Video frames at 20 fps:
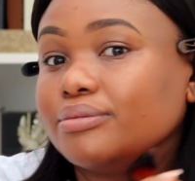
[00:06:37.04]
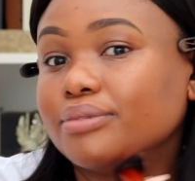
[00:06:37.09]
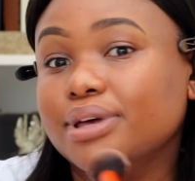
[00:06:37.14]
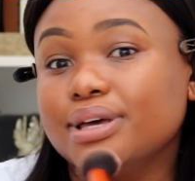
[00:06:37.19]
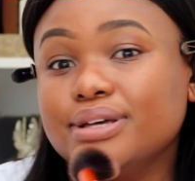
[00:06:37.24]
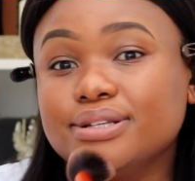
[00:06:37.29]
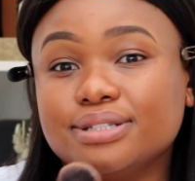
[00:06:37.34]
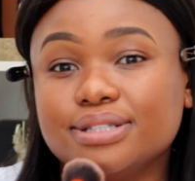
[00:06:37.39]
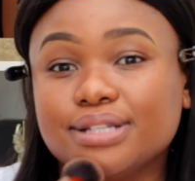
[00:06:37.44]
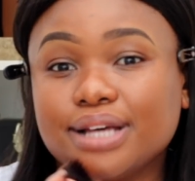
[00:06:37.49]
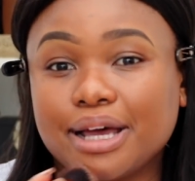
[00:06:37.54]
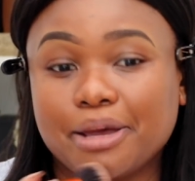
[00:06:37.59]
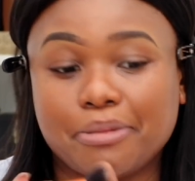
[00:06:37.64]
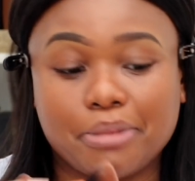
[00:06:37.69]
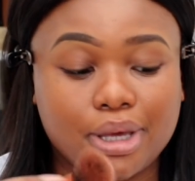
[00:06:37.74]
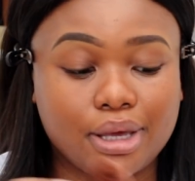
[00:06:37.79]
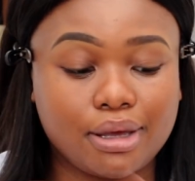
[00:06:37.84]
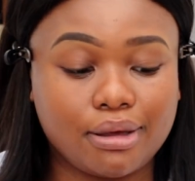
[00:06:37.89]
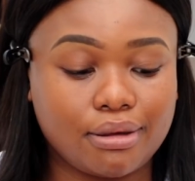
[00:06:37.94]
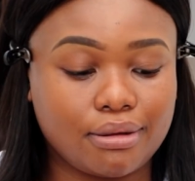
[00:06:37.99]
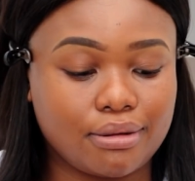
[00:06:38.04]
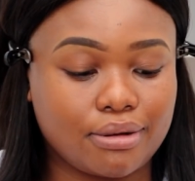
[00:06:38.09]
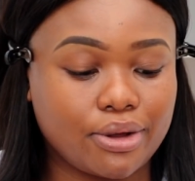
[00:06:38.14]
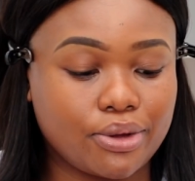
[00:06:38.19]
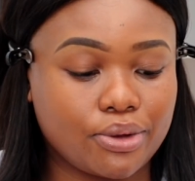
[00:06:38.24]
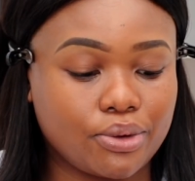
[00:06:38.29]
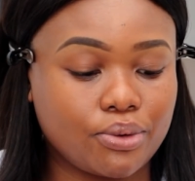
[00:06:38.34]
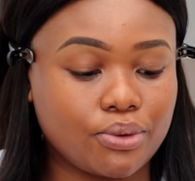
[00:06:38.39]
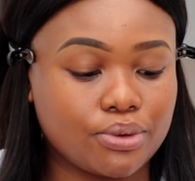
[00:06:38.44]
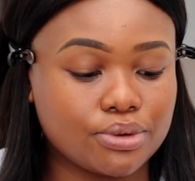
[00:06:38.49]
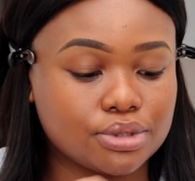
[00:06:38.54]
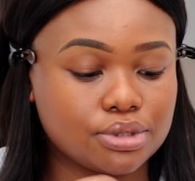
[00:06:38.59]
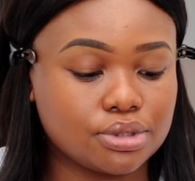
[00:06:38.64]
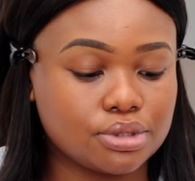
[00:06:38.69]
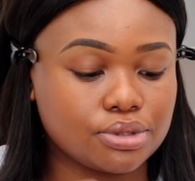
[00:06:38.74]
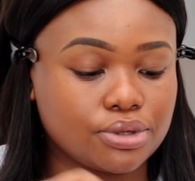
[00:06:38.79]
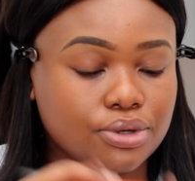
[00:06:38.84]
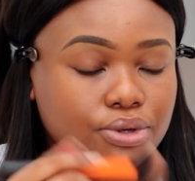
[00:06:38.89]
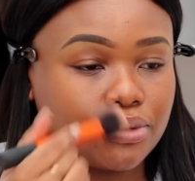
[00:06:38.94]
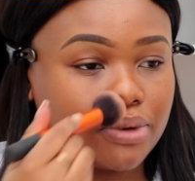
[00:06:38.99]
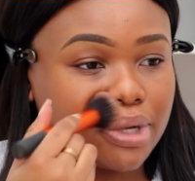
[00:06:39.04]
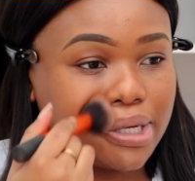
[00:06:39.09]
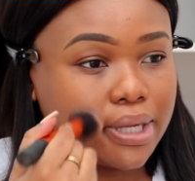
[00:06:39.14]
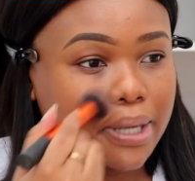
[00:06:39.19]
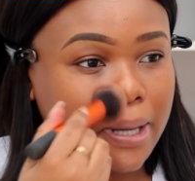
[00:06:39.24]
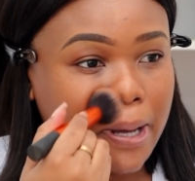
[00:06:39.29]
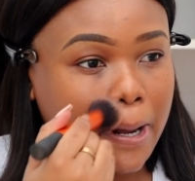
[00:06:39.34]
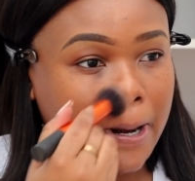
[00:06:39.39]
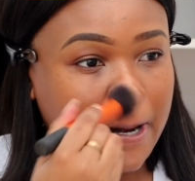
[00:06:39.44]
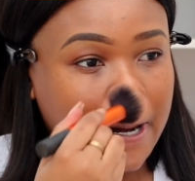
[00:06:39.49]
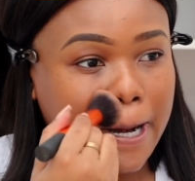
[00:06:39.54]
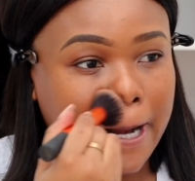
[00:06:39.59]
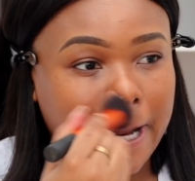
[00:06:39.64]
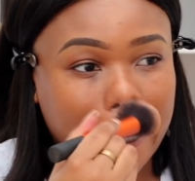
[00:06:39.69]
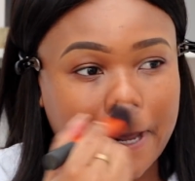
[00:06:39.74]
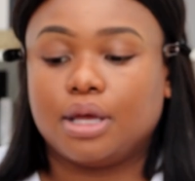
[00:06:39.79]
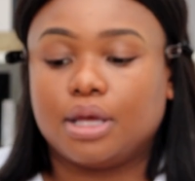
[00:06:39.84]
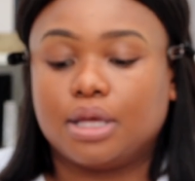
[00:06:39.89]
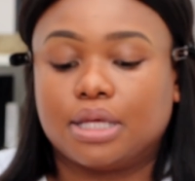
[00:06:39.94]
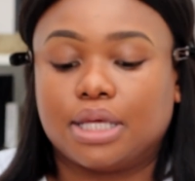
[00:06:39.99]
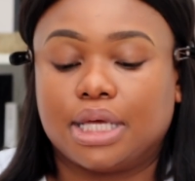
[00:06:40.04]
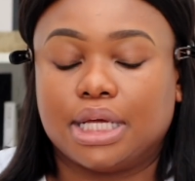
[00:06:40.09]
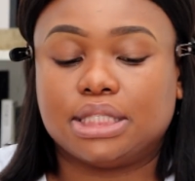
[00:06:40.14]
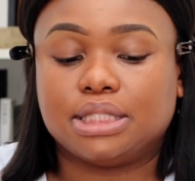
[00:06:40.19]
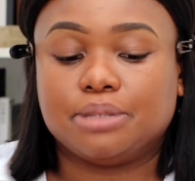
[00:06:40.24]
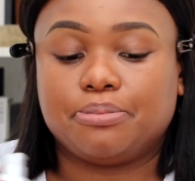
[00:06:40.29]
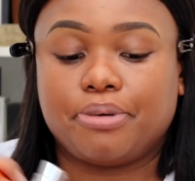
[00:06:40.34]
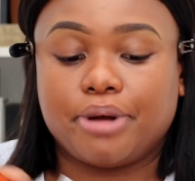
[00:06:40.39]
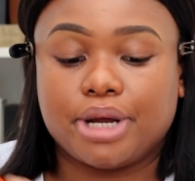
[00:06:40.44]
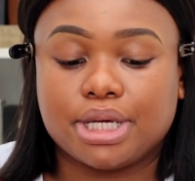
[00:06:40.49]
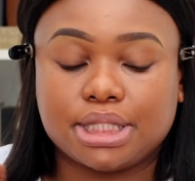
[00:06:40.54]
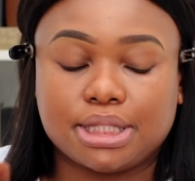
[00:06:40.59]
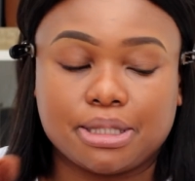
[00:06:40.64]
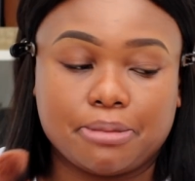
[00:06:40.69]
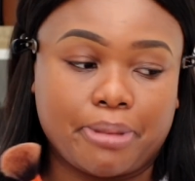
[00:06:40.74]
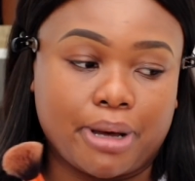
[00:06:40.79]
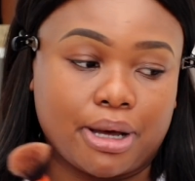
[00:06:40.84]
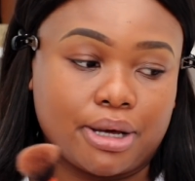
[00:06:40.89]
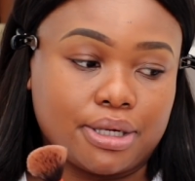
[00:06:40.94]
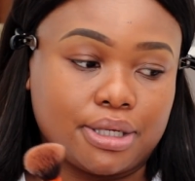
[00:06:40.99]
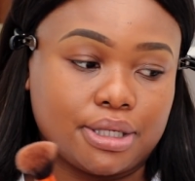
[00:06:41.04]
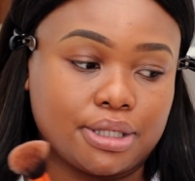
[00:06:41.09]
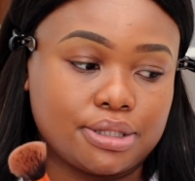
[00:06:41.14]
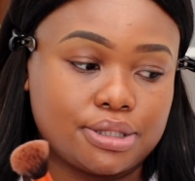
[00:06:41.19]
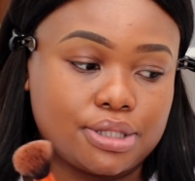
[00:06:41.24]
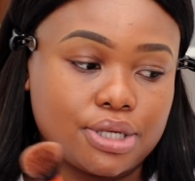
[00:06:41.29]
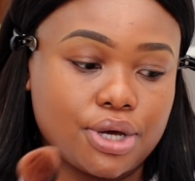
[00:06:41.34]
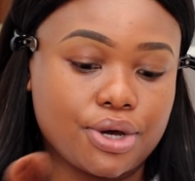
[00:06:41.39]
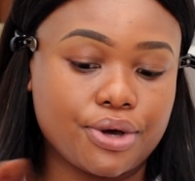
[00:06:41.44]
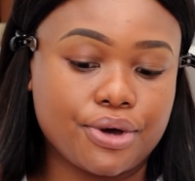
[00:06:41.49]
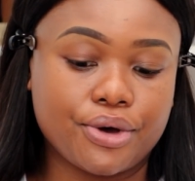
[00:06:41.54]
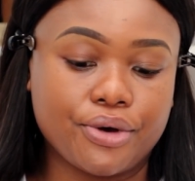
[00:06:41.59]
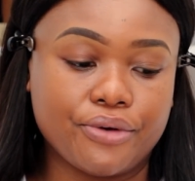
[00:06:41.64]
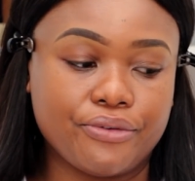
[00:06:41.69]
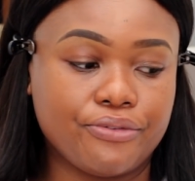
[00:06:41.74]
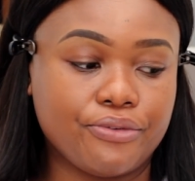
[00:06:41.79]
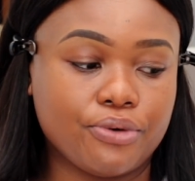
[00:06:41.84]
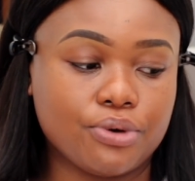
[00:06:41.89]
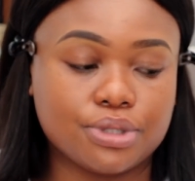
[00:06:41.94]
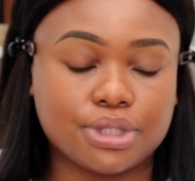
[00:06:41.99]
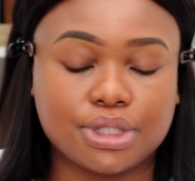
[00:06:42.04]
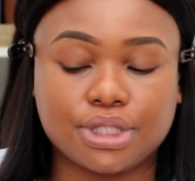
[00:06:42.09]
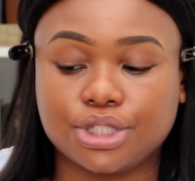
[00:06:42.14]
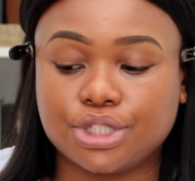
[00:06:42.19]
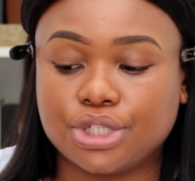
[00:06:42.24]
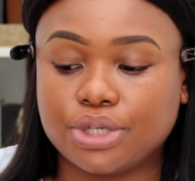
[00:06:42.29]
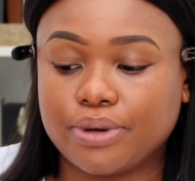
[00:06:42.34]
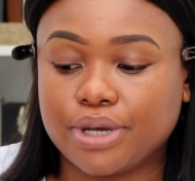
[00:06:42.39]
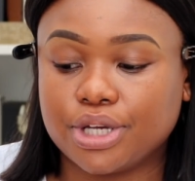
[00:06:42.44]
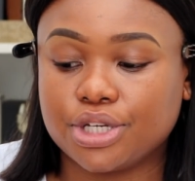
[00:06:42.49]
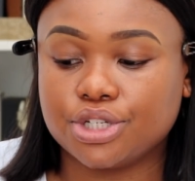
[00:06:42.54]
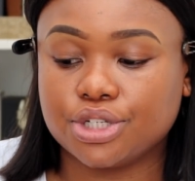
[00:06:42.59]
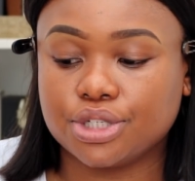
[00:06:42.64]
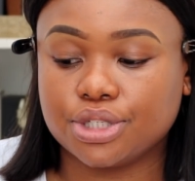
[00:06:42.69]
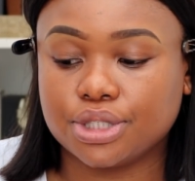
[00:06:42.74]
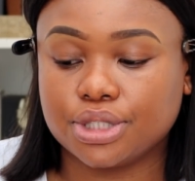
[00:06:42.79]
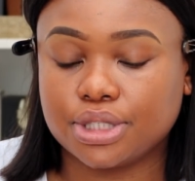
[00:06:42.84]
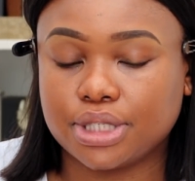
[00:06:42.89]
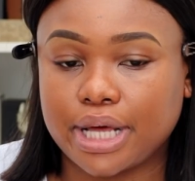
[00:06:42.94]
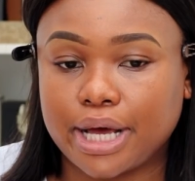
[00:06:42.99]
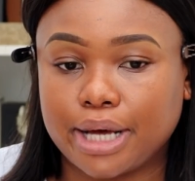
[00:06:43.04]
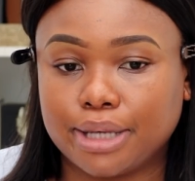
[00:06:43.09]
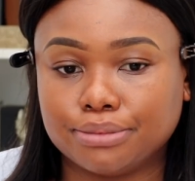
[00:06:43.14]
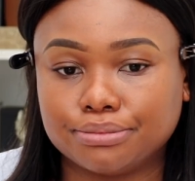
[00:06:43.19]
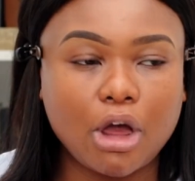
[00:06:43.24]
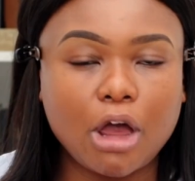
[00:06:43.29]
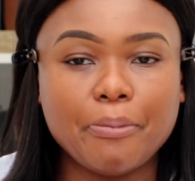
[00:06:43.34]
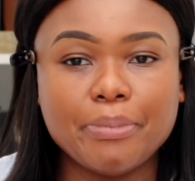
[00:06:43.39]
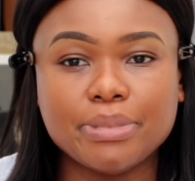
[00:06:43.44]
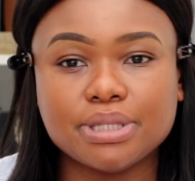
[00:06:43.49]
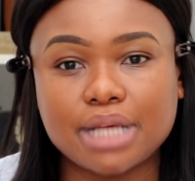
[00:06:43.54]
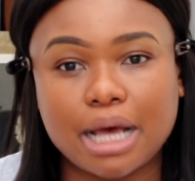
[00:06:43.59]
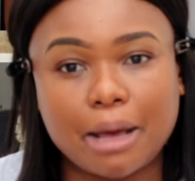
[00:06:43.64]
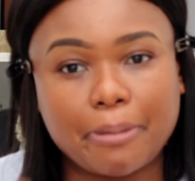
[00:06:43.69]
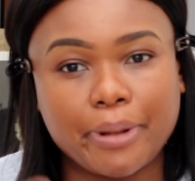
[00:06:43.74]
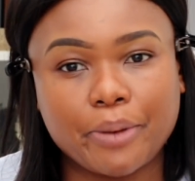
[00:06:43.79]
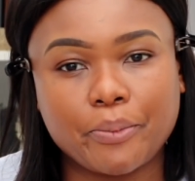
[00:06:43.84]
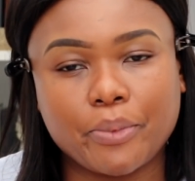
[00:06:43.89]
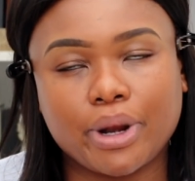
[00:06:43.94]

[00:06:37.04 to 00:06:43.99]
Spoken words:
His timing, not yours. So you really can't like get depressed about it or force situations that are meant to happen.